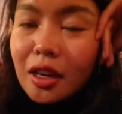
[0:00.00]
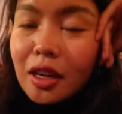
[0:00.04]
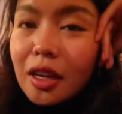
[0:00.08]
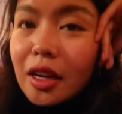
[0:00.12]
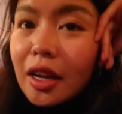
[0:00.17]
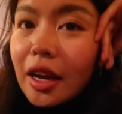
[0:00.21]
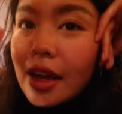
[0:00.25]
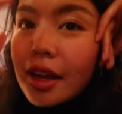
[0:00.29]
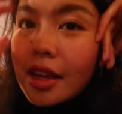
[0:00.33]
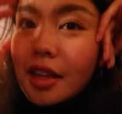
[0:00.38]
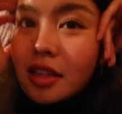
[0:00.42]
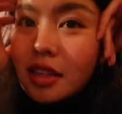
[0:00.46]

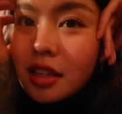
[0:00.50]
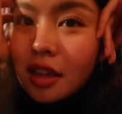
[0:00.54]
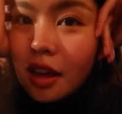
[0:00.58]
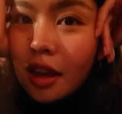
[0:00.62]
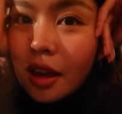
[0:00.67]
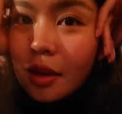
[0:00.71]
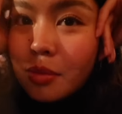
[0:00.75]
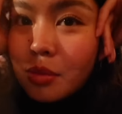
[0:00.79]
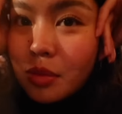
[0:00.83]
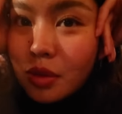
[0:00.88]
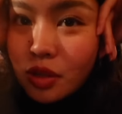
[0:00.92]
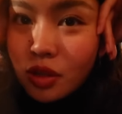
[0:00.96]
Guys,
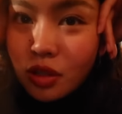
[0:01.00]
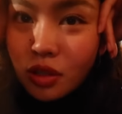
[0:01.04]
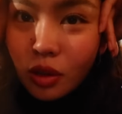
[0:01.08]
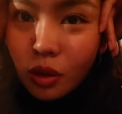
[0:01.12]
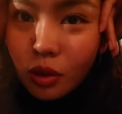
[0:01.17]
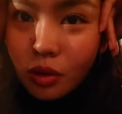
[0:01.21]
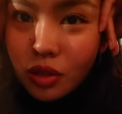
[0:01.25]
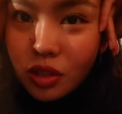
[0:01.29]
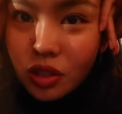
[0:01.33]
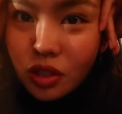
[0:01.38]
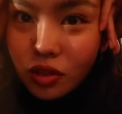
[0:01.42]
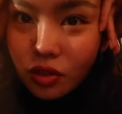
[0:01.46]
I'm
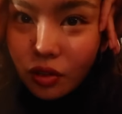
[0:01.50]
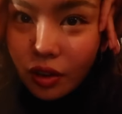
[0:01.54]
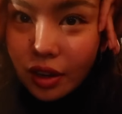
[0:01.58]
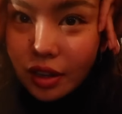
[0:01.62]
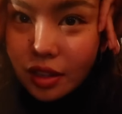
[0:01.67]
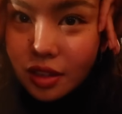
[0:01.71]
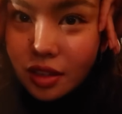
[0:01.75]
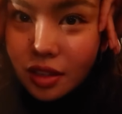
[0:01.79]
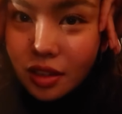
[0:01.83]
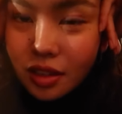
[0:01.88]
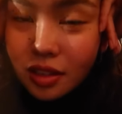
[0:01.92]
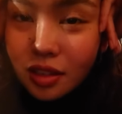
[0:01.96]
so
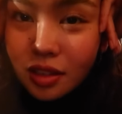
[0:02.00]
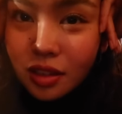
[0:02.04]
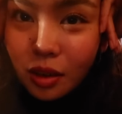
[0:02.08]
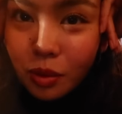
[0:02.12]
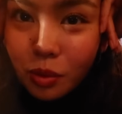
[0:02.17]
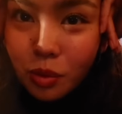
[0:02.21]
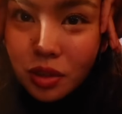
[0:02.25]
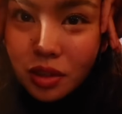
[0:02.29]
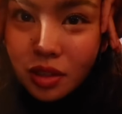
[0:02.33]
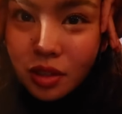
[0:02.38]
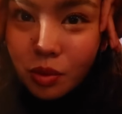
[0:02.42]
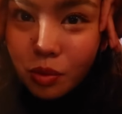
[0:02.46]
stressed.
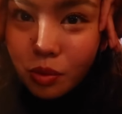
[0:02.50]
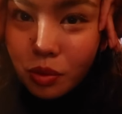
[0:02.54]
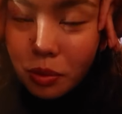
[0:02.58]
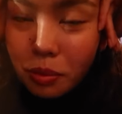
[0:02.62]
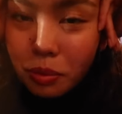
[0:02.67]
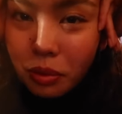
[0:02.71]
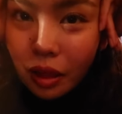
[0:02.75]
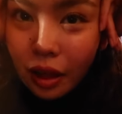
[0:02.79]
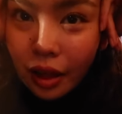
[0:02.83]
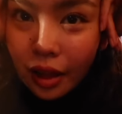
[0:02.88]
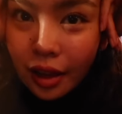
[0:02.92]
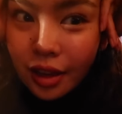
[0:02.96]
Someone's
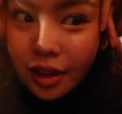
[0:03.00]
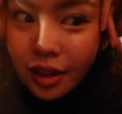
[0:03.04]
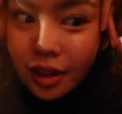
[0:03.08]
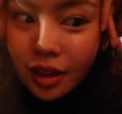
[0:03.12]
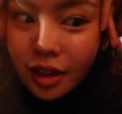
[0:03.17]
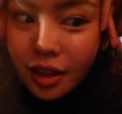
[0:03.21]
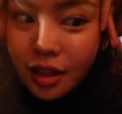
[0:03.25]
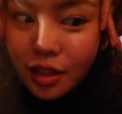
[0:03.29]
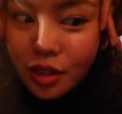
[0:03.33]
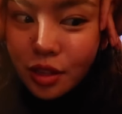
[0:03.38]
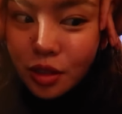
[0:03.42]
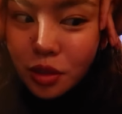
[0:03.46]

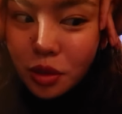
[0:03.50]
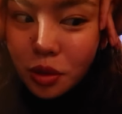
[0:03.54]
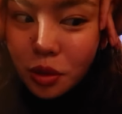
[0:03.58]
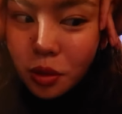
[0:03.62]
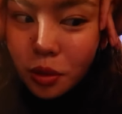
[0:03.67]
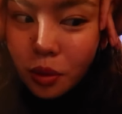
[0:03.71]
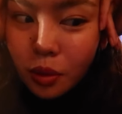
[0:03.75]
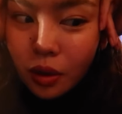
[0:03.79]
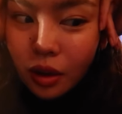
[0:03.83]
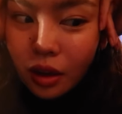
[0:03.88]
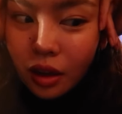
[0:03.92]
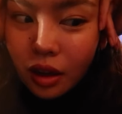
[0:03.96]
replying
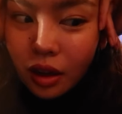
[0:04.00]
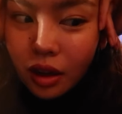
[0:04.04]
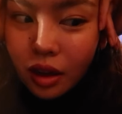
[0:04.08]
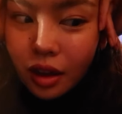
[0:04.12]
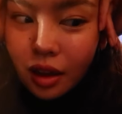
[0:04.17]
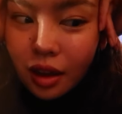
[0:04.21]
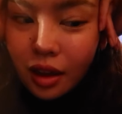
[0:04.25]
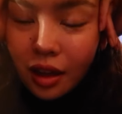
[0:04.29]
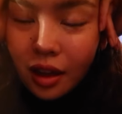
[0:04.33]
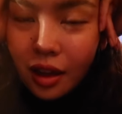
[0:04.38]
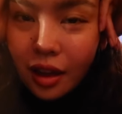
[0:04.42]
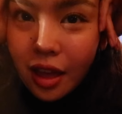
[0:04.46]
to
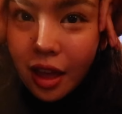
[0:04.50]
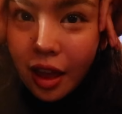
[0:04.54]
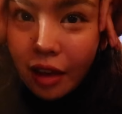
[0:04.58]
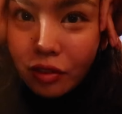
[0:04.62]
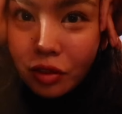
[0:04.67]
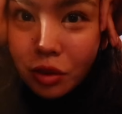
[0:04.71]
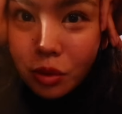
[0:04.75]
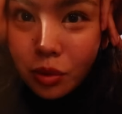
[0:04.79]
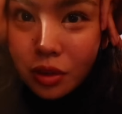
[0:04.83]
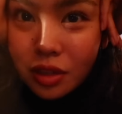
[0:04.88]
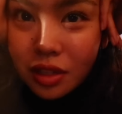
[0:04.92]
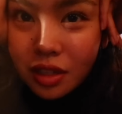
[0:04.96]
uh,
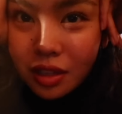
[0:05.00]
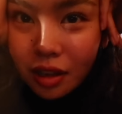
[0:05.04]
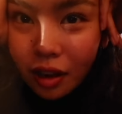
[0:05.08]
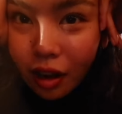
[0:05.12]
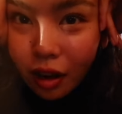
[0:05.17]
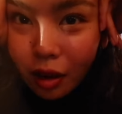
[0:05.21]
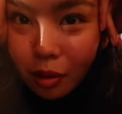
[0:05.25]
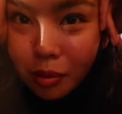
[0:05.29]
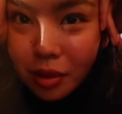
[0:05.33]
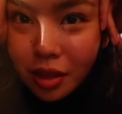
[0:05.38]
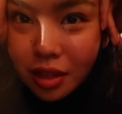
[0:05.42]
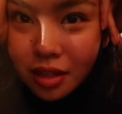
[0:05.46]
everyone's
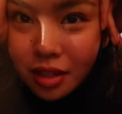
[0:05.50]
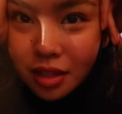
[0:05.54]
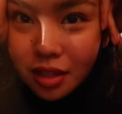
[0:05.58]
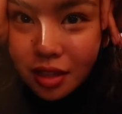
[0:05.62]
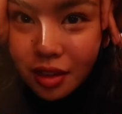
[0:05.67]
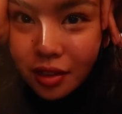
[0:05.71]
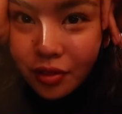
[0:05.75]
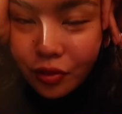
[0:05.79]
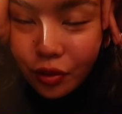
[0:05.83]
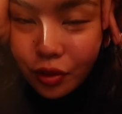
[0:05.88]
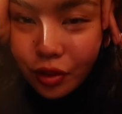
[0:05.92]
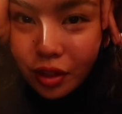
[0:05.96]
comments
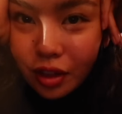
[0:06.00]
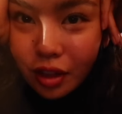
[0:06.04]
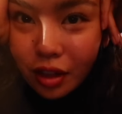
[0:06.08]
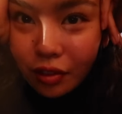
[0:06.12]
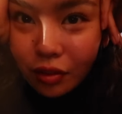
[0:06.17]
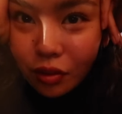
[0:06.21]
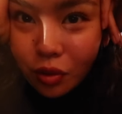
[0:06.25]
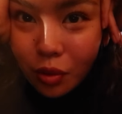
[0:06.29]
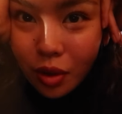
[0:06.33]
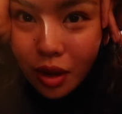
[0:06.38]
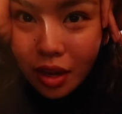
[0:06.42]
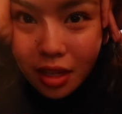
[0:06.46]
for the
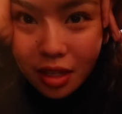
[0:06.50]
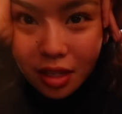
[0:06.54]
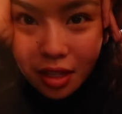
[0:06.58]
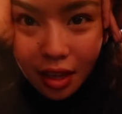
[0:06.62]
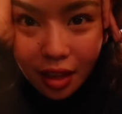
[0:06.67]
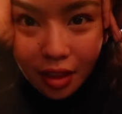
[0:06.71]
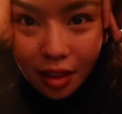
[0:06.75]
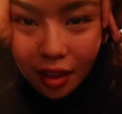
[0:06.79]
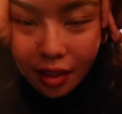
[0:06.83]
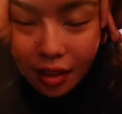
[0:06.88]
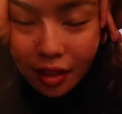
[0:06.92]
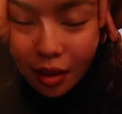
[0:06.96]
giveaway
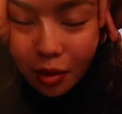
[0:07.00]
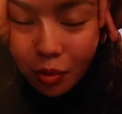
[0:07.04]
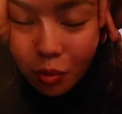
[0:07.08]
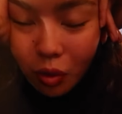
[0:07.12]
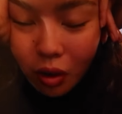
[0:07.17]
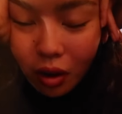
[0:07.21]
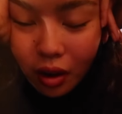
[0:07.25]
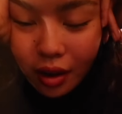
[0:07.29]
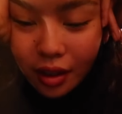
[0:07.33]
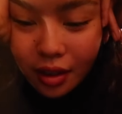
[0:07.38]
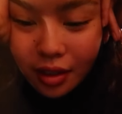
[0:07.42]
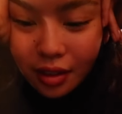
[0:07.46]
saying that they
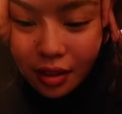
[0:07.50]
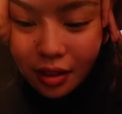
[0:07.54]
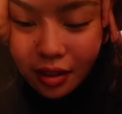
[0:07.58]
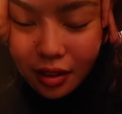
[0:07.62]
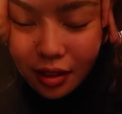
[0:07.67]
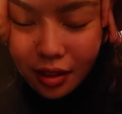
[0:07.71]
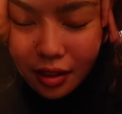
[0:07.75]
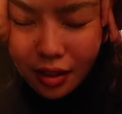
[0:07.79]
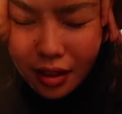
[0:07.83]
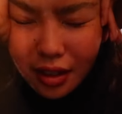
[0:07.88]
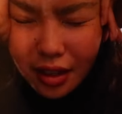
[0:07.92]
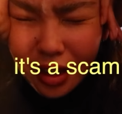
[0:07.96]
won.
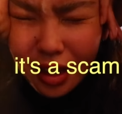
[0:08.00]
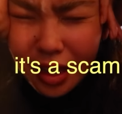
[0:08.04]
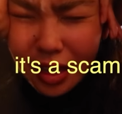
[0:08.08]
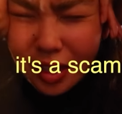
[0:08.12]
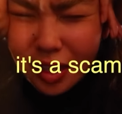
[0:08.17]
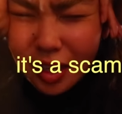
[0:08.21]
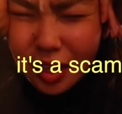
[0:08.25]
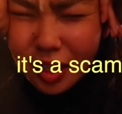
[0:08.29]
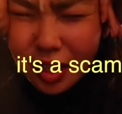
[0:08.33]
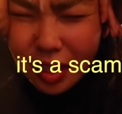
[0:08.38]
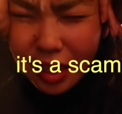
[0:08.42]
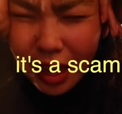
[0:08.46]

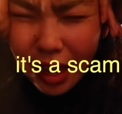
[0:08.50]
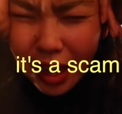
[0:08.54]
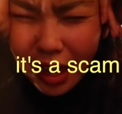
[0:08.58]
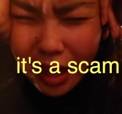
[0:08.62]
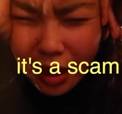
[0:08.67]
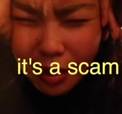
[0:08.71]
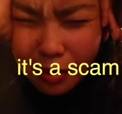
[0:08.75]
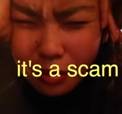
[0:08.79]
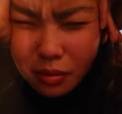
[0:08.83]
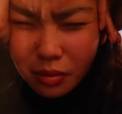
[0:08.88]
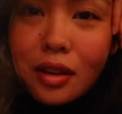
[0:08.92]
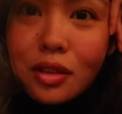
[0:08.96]
It's a
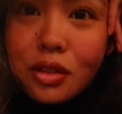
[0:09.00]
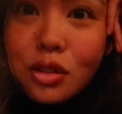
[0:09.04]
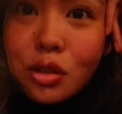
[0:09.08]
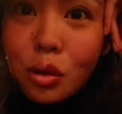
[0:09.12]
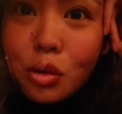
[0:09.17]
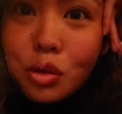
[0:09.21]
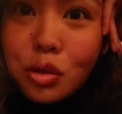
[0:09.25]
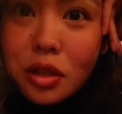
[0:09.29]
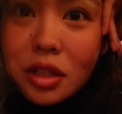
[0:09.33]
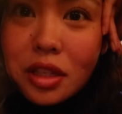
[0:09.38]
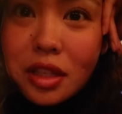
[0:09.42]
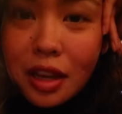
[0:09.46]
scam.
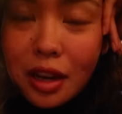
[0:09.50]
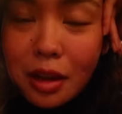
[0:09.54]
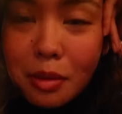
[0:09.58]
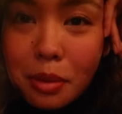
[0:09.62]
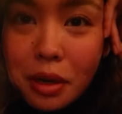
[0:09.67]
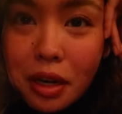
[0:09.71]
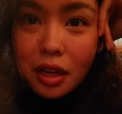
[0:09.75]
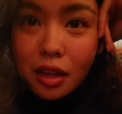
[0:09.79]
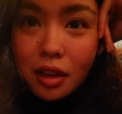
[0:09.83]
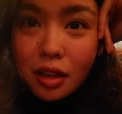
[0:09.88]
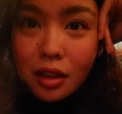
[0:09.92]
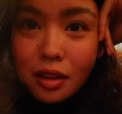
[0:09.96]
Don't trust
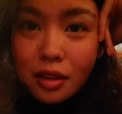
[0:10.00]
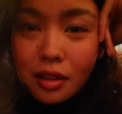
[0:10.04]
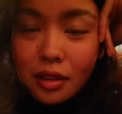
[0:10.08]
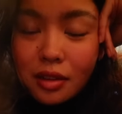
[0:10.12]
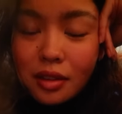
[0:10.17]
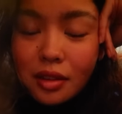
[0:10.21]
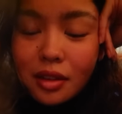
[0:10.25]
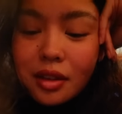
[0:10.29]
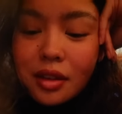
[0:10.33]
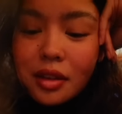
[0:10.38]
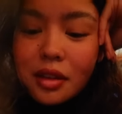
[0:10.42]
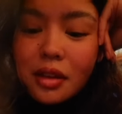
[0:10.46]
anybody.
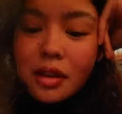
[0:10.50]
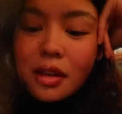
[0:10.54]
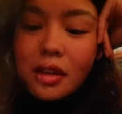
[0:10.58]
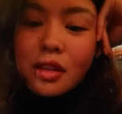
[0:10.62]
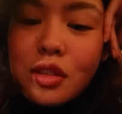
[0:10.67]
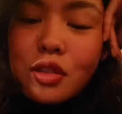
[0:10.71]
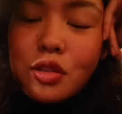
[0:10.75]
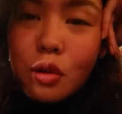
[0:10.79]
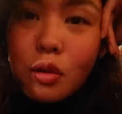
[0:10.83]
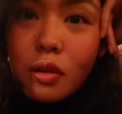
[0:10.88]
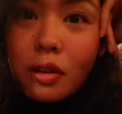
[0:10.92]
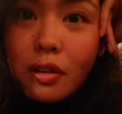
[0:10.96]

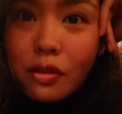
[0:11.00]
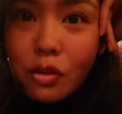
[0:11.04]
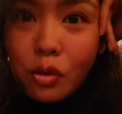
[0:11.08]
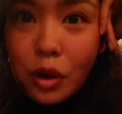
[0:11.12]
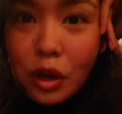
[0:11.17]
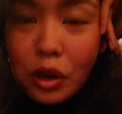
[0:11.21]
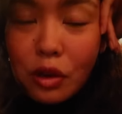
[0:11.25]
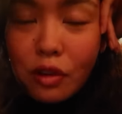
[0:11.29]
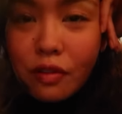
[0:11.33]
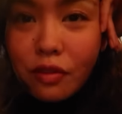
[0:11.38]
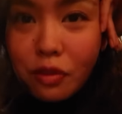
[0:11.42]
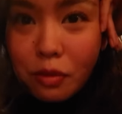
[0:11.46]
Don't give
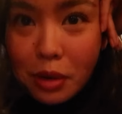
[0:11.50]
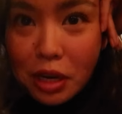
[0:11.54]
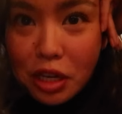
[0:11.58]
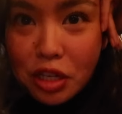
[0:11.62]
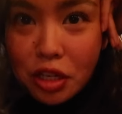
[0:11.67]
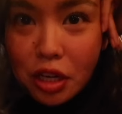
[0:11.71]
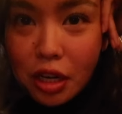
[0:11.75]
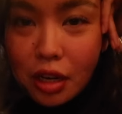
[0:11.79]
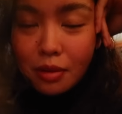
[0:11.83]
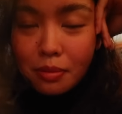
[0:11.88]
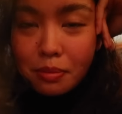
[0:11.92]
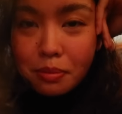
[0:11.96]
away your
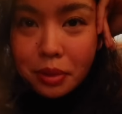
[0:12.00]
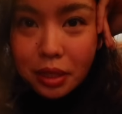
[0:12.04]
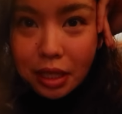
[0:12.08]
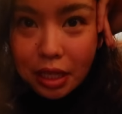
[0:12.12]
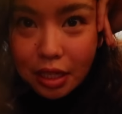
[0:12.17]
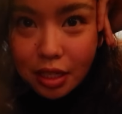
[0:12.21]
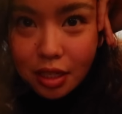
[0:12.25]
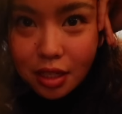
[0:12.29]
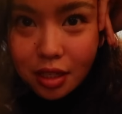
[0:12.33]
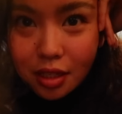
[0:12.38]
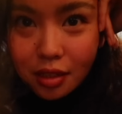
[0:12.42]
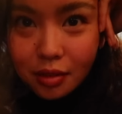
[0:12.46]
information, please.